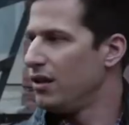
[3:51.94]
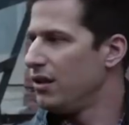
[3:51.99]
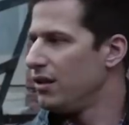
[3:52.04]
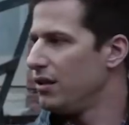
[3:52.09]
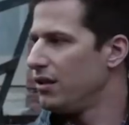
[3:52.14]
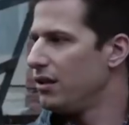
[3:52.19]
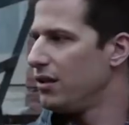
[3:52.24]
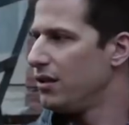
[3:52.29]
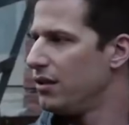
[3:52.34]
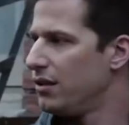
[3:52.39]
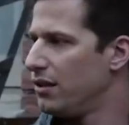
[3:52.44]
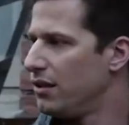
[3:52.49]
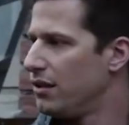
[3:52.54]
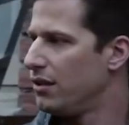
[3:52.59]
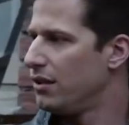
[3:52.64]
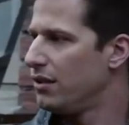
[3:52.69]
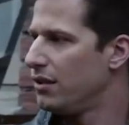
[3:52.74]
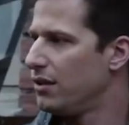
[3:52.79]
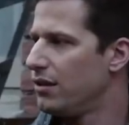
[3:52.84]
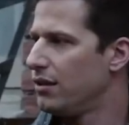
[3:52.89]

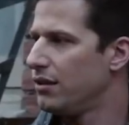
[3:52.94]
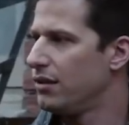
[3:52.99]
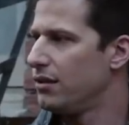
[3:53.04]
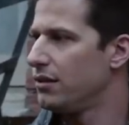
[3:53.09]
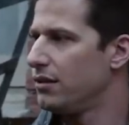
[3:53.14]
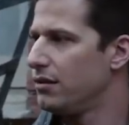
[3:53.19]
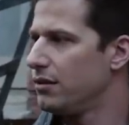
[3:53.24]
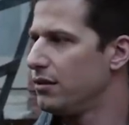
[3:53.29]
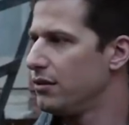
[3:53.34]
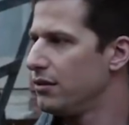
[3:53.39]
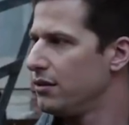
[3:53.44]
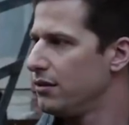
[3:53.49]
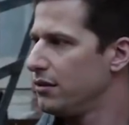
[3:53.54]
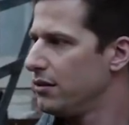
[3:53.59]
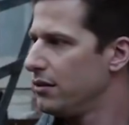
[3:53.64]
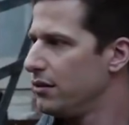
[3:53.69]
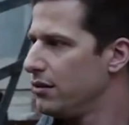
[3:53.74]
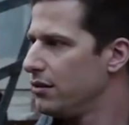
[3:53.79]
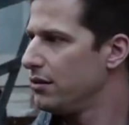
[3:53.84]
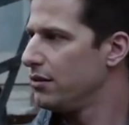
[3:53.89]

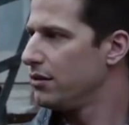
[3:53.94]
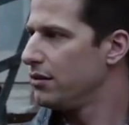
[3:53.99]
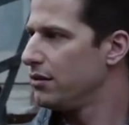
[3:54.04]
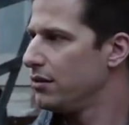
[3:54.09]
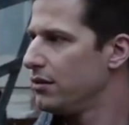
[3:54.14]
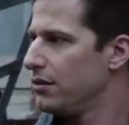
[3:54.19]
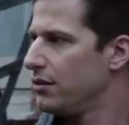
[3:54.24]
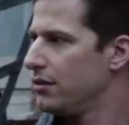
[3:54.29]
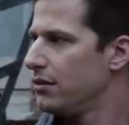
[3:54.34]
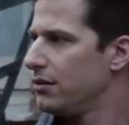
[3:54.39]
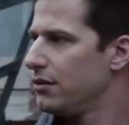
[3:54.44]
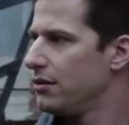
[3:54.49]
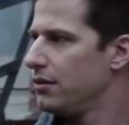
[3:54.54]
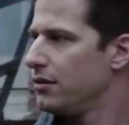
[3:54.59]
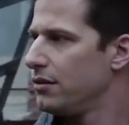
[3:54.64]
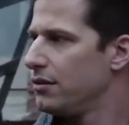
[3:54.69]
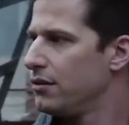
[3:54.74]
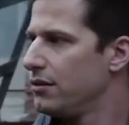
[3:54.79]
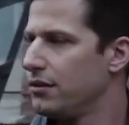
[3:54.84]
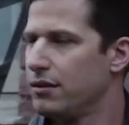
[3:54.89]

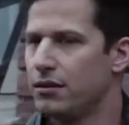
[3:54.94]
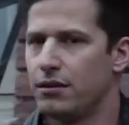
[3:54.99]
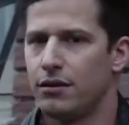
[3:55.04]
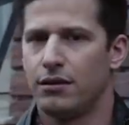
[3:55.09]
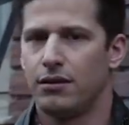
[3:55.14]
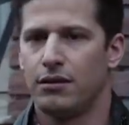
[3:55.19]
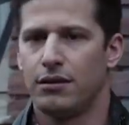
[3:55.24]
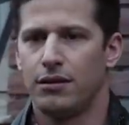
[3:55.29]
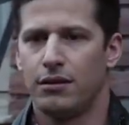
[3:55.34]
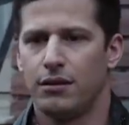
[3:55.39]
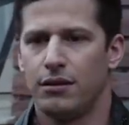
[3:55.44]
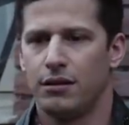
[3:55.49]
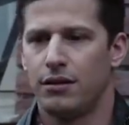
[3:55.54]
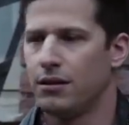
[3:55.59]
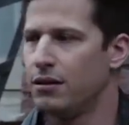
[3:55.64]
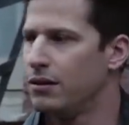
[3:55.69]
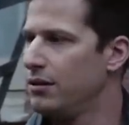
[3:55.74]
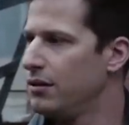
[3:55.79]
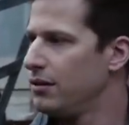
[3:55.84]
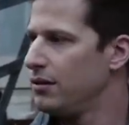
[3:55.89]

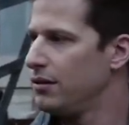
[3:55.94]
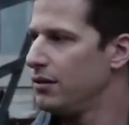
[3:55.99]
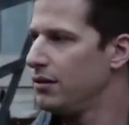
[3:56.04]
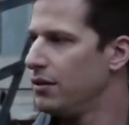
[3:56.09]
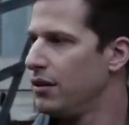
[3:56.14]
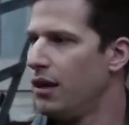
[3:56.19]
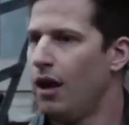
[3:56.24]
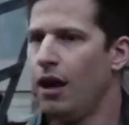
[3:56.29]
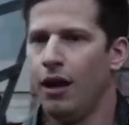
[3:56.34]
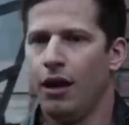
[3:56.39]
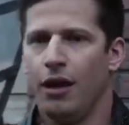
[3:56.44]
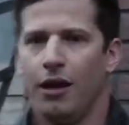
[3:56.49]
The person shown says nothing.